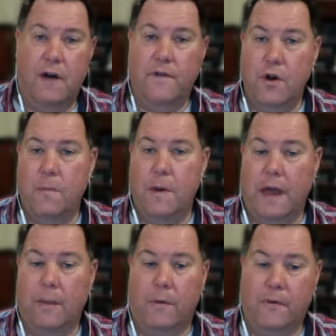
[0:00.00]
of you
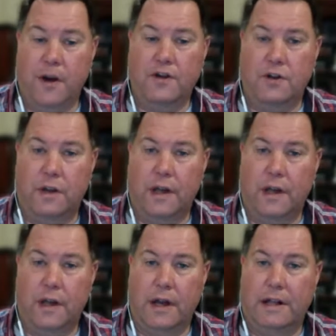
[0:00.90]
being a
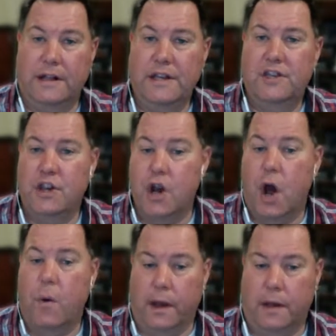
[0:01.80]
professional and at least
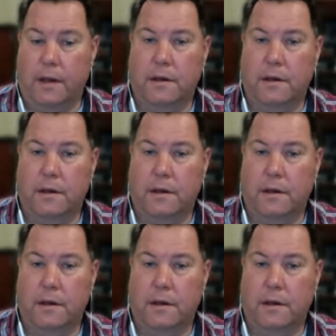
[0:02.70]
knowing.